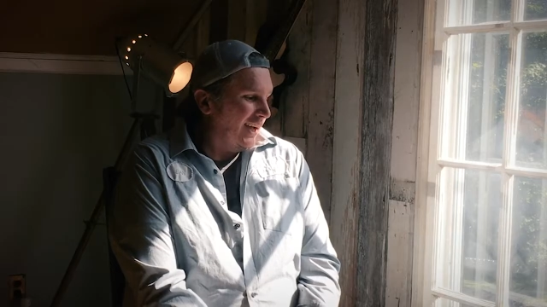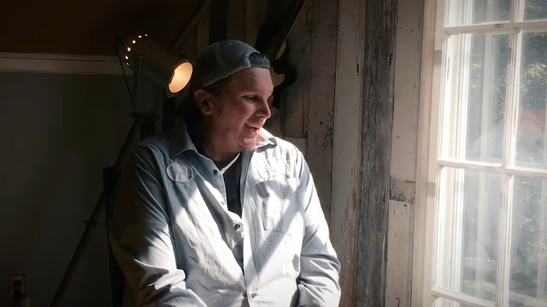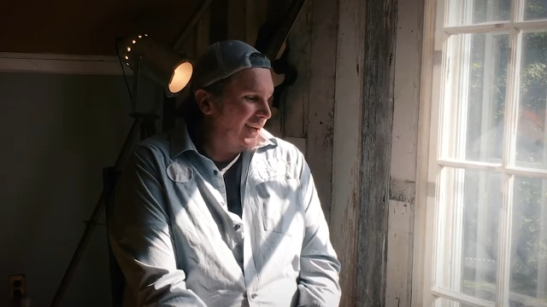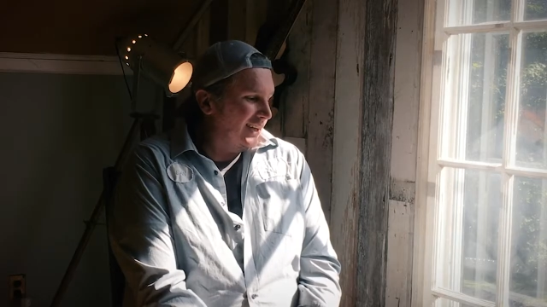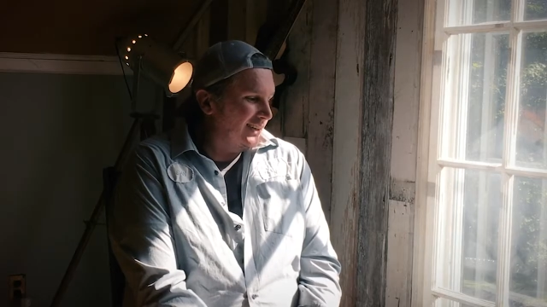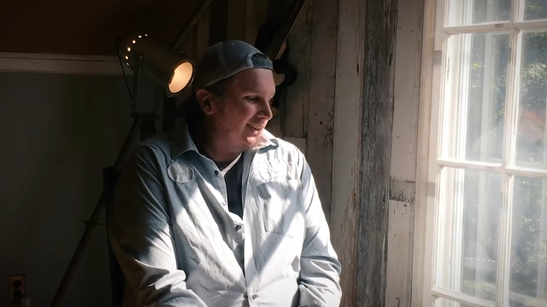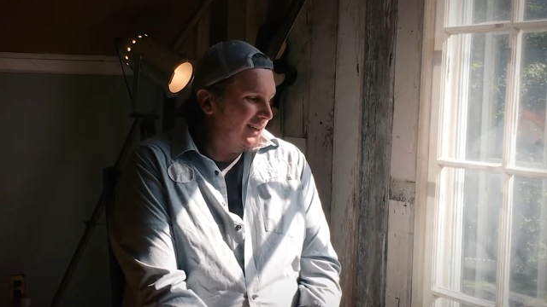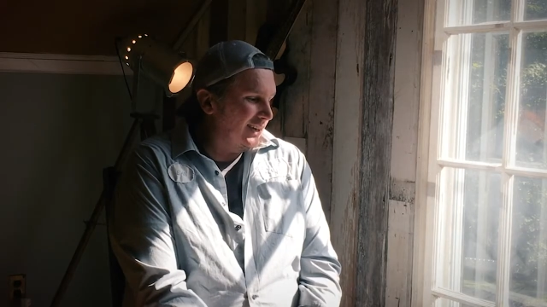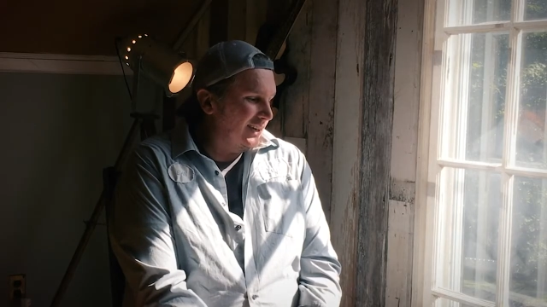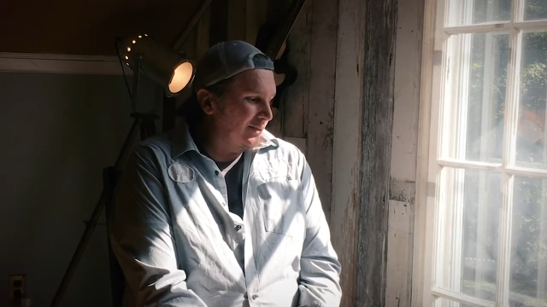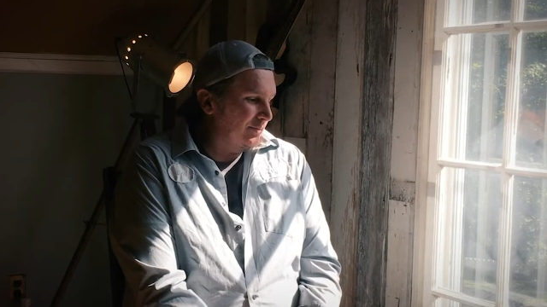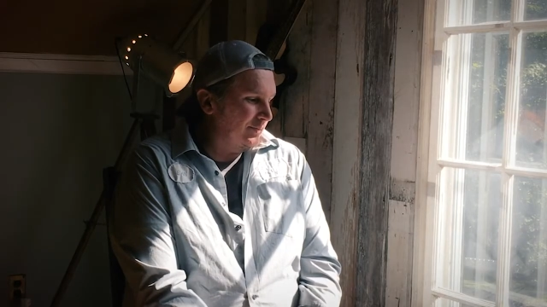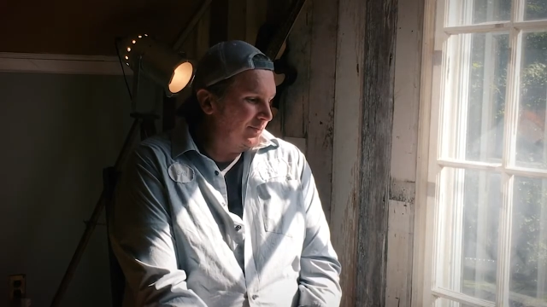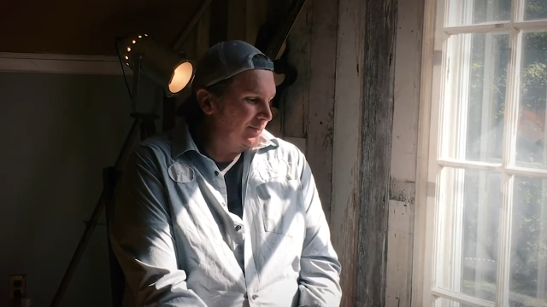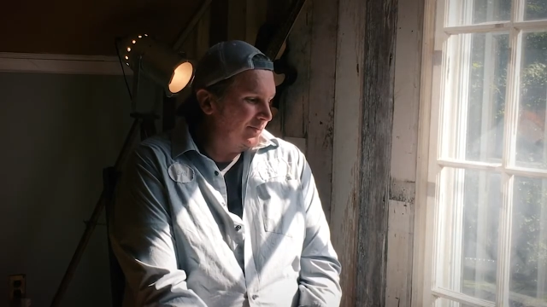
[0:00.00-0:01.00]
And
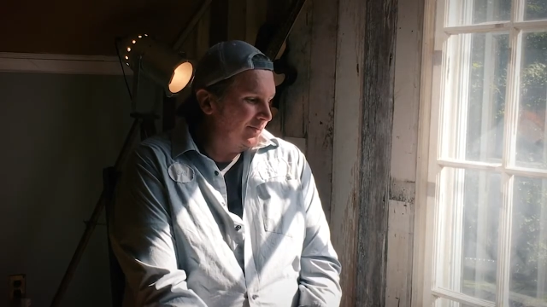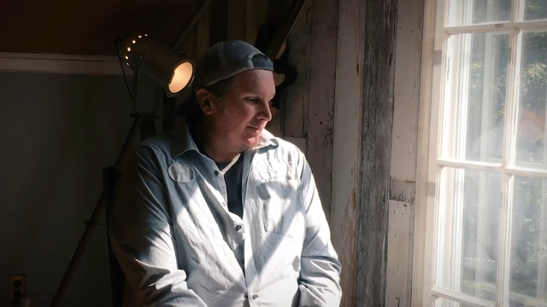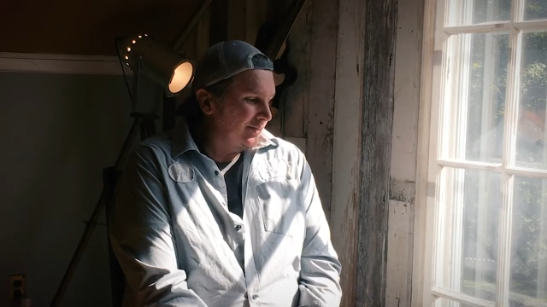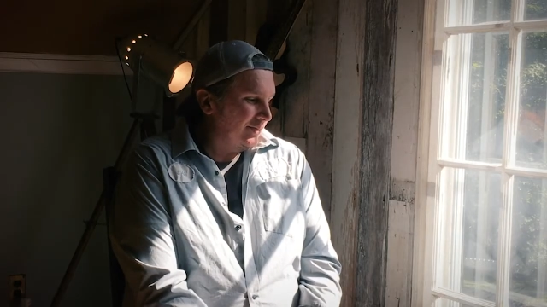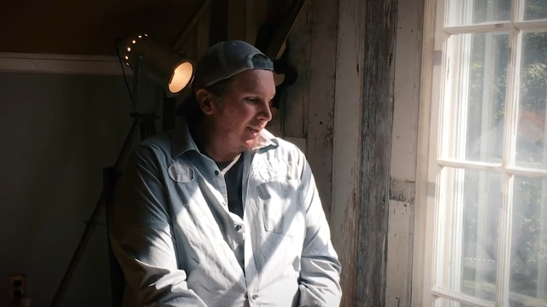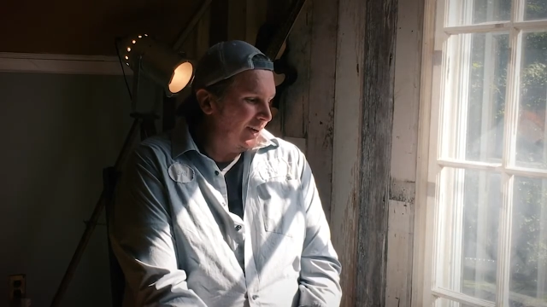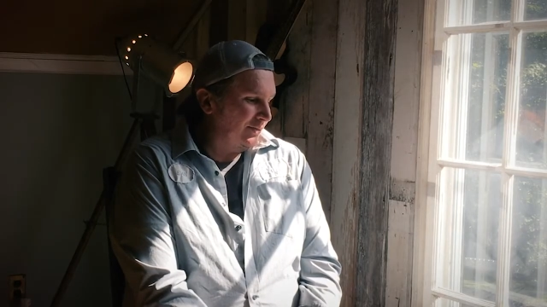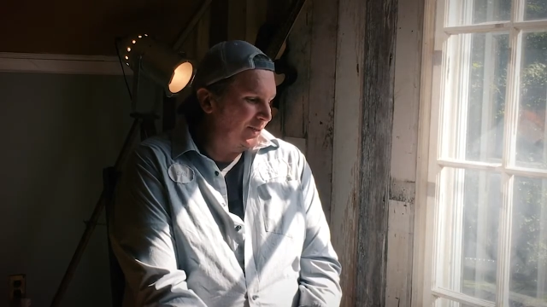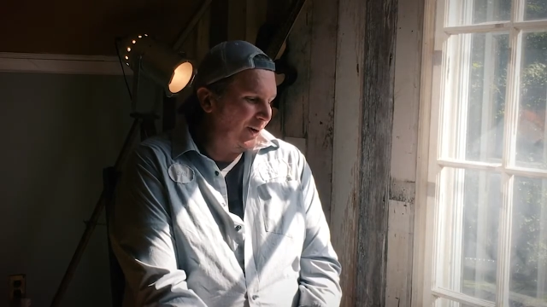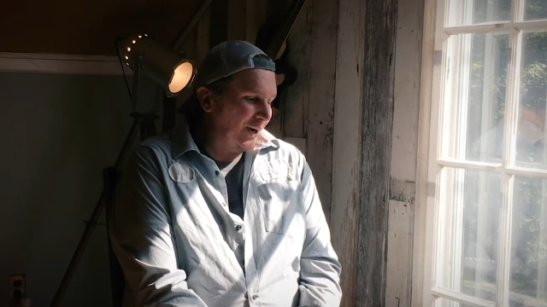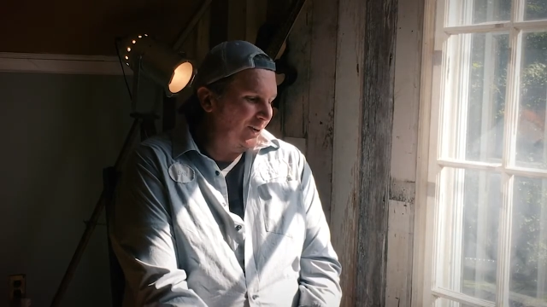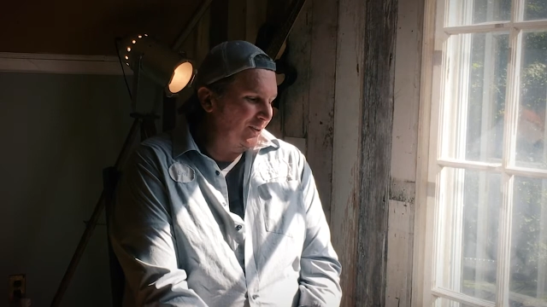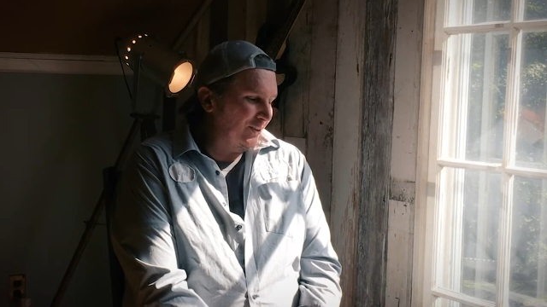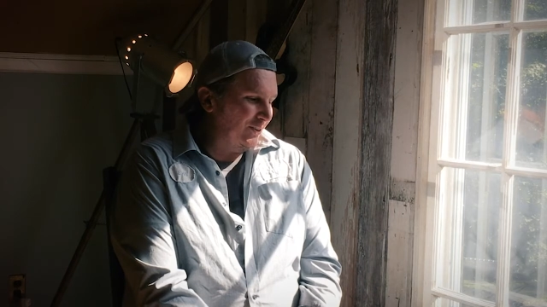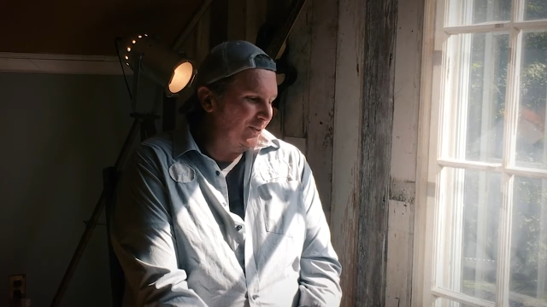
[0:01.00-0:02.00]
um, I've
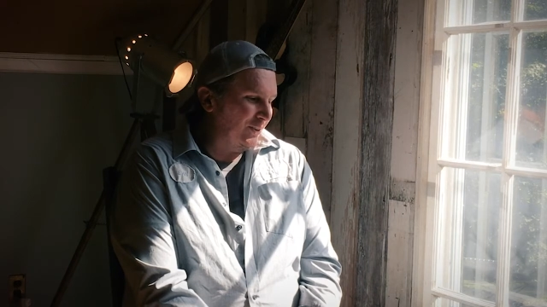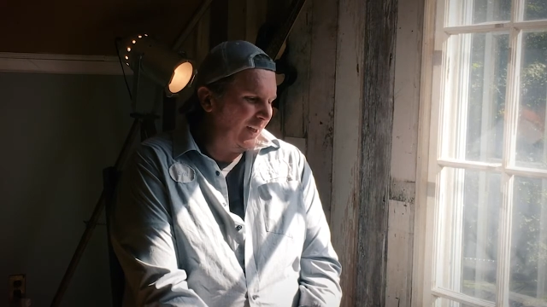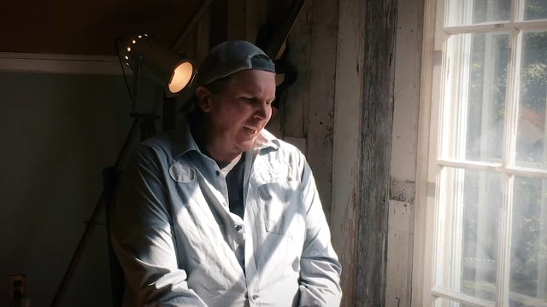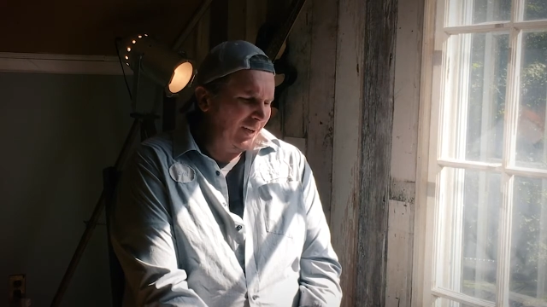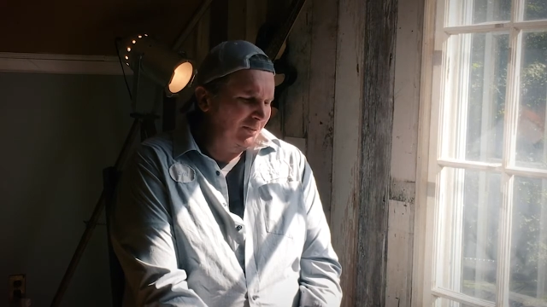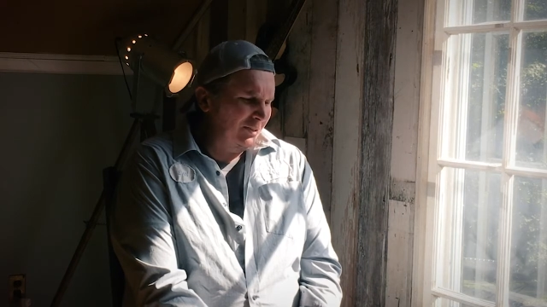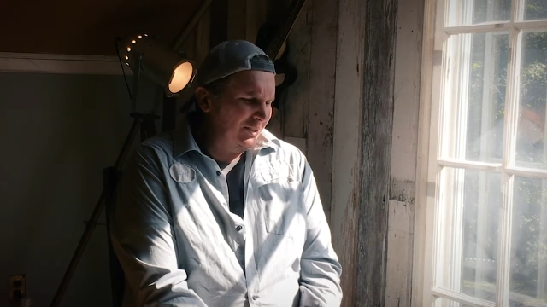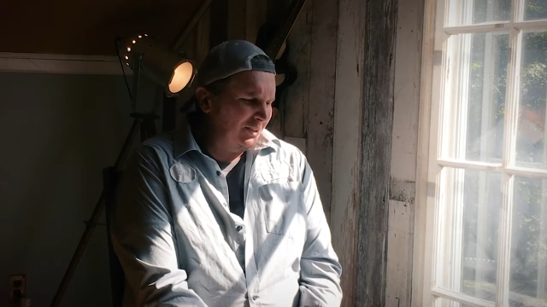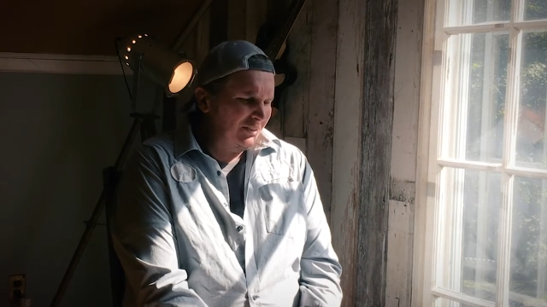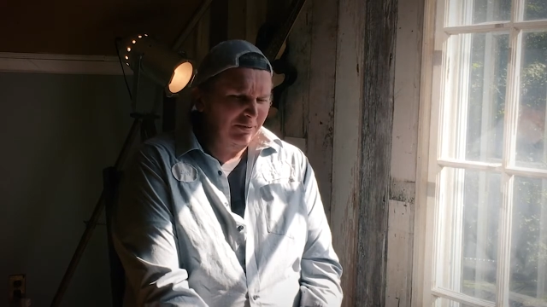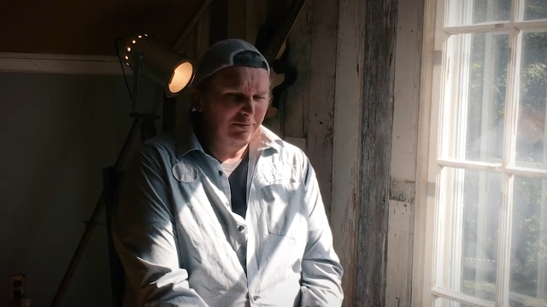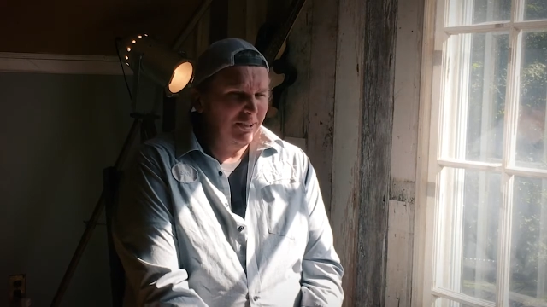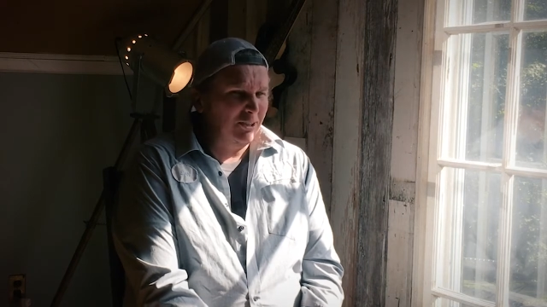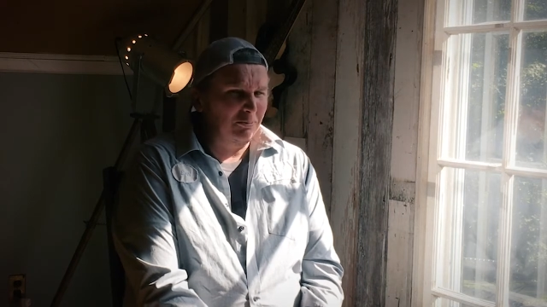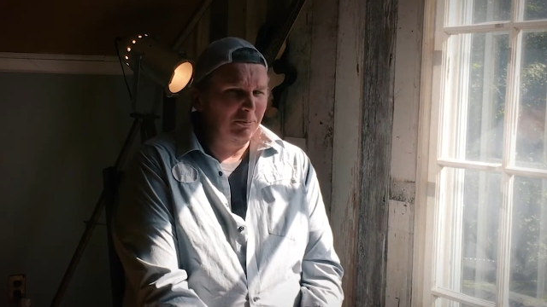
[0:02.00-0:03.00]
tried to learn language,
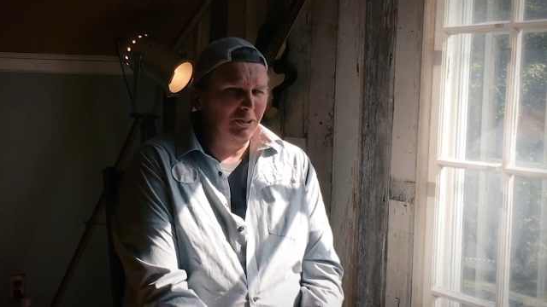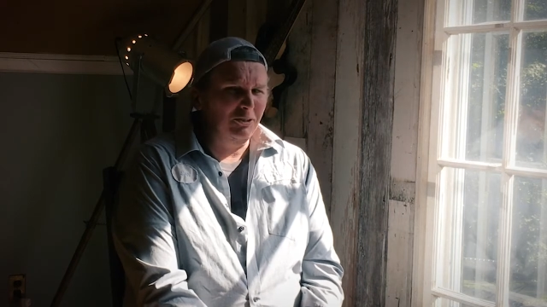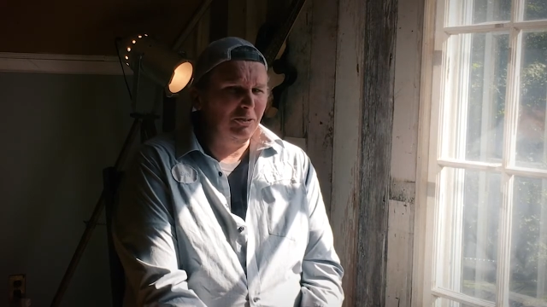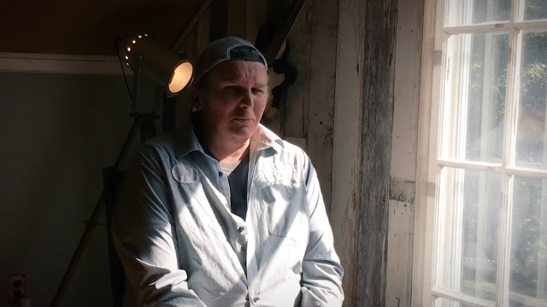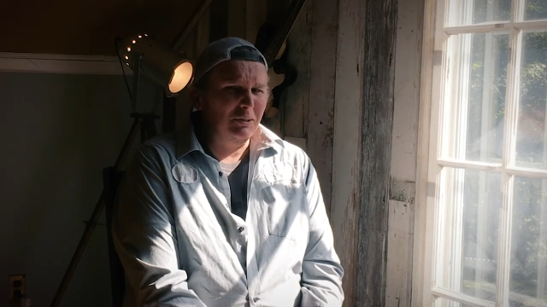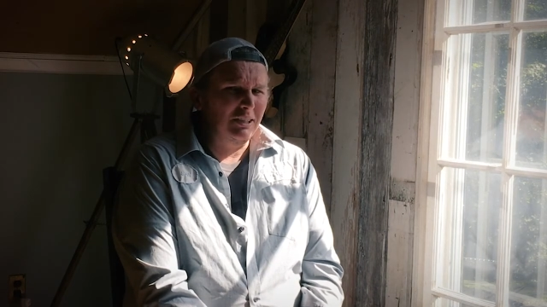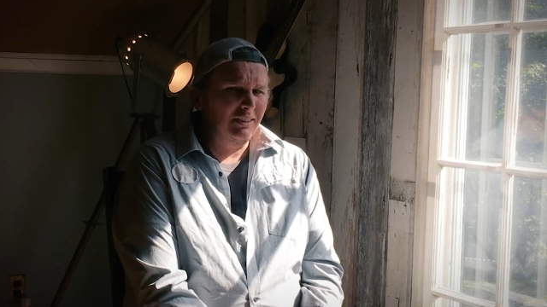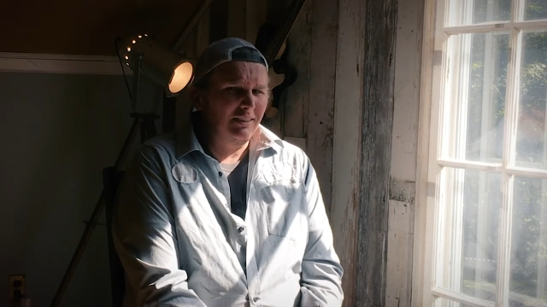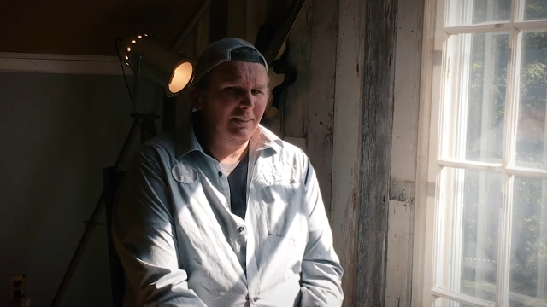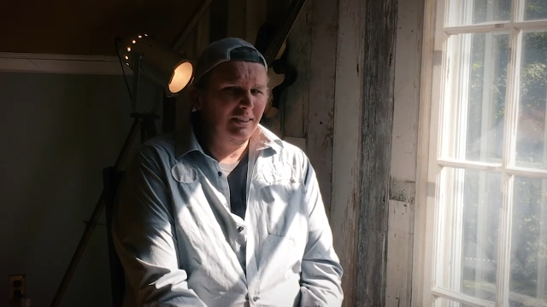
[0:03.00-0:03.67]
failed miserably.